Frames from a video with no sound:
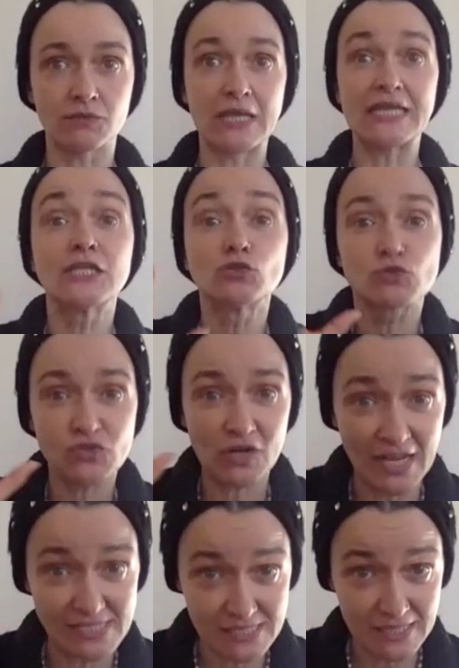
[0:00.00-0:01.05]

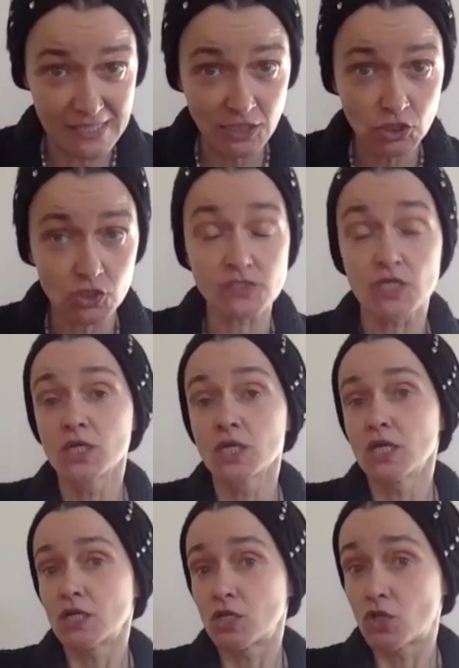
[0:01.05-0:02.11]
industrialized nations,
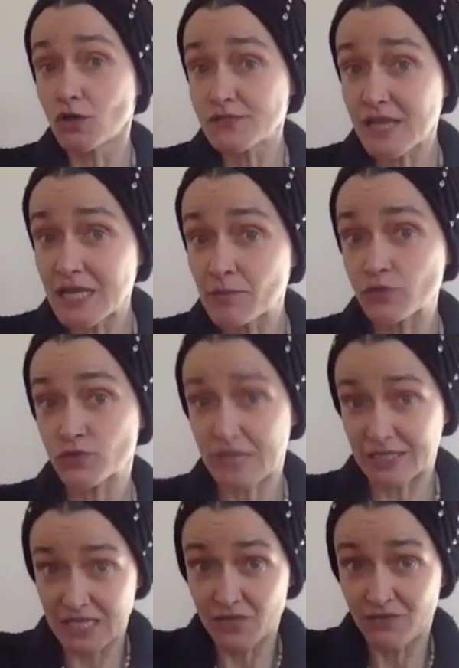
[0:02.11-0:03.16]
those animals
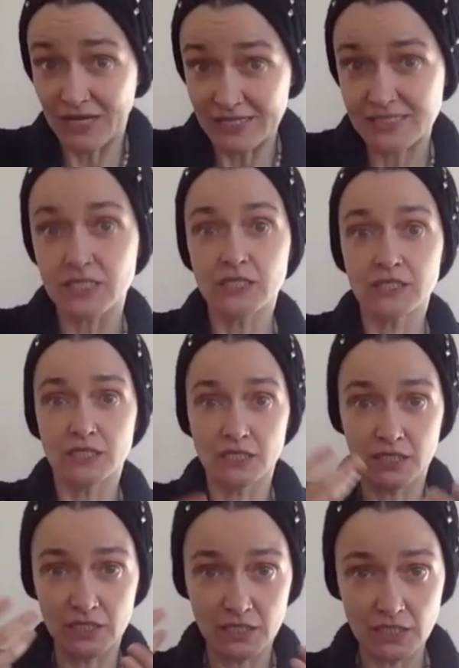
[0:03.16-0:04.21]
that give us,
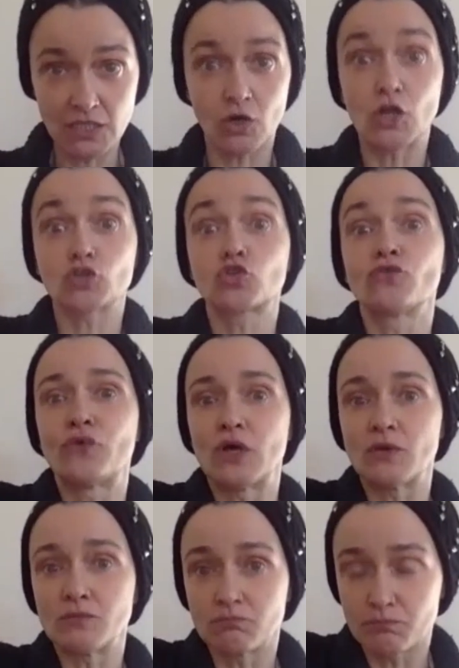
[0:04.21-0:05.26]
a lot of
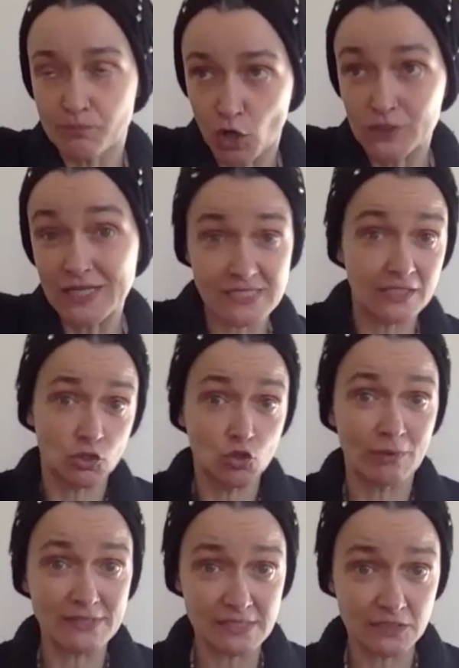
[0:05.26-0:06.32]
products that
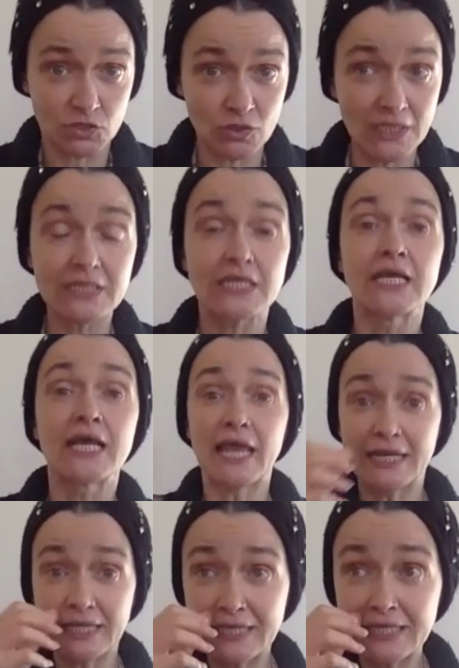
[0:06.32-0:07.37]
humans drink
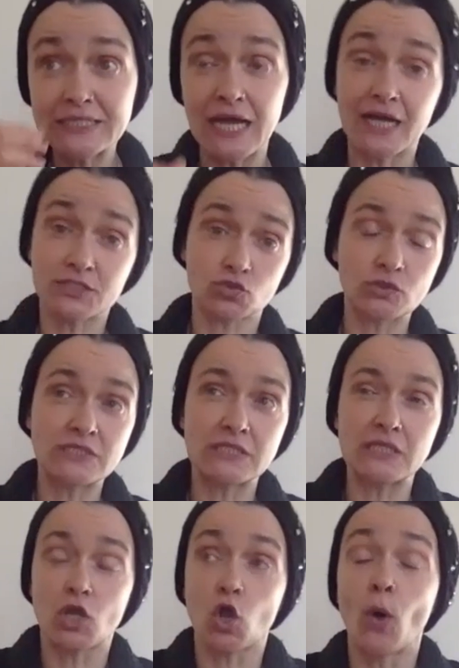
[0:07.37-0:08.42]
and eat are treated
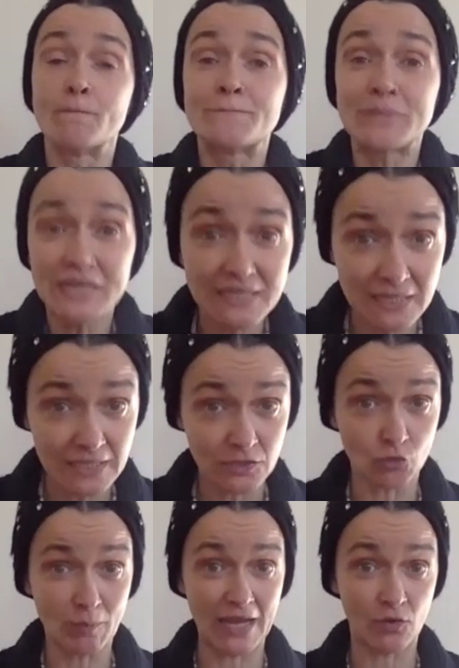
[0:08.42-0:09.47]
in completely
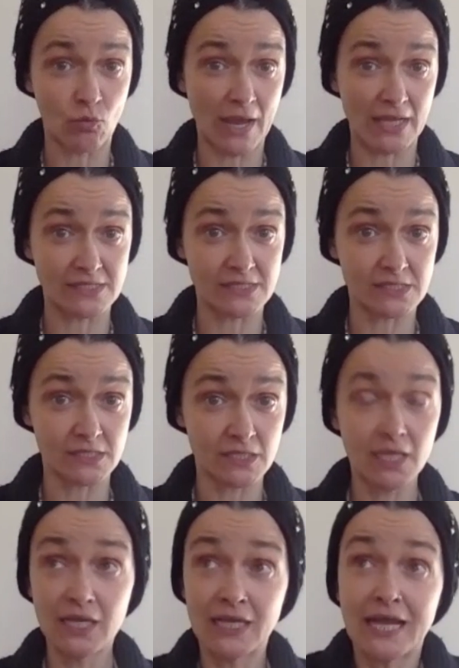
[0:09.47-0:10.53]
inhumane ways.
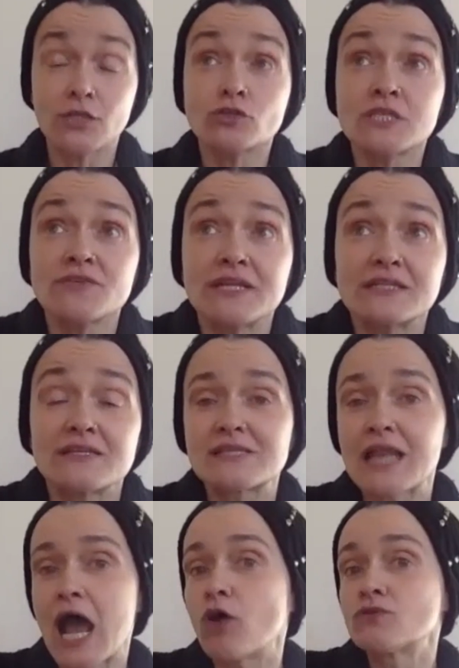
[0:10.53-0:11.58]
And I don't even understand
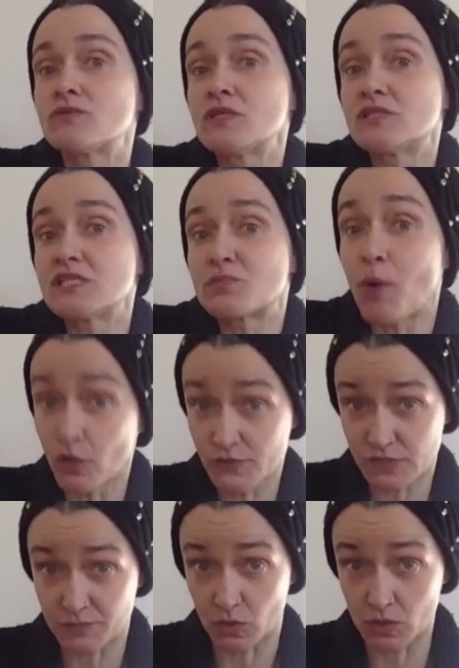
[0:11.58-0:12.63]
how this is
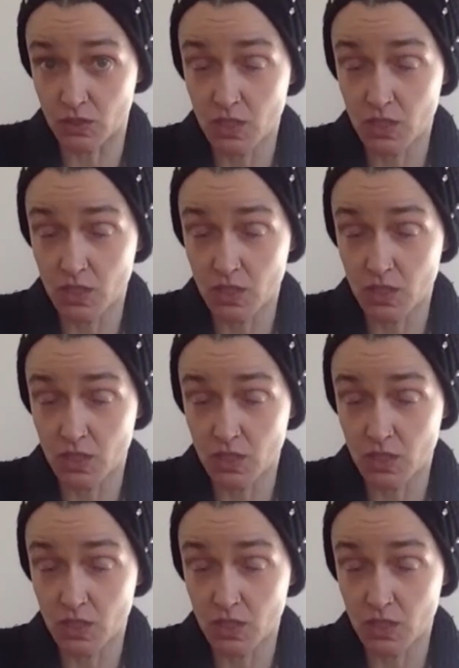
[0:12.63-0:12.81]
possible,